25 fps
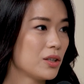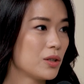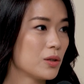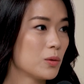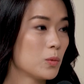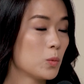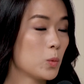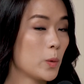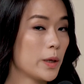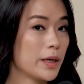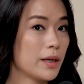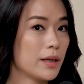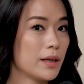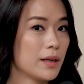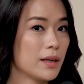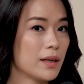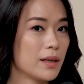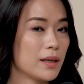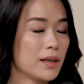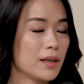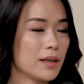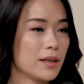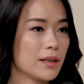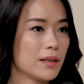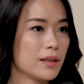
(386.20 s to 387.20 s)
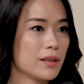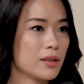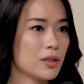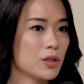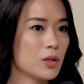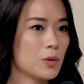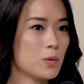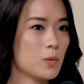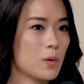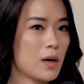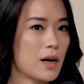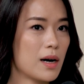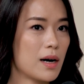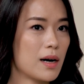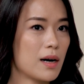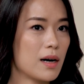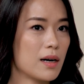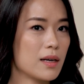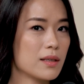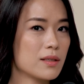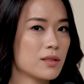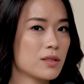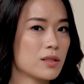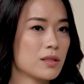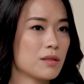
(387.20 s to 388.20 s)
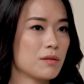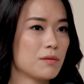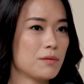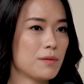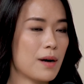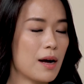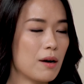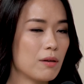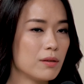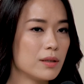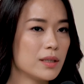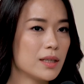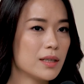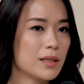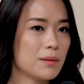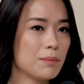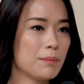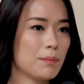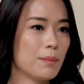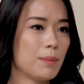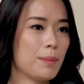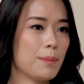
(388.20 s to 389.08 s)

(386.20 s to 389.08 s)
Where you are surrounded